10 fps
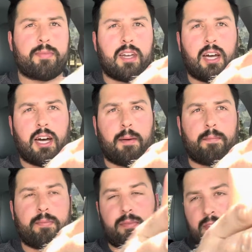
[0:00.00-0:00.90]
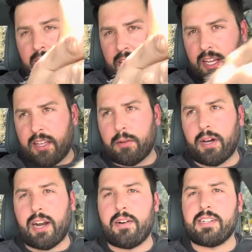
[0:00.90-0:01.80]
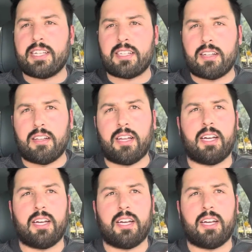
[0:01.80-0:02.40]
98 kilowatt hours. That's a little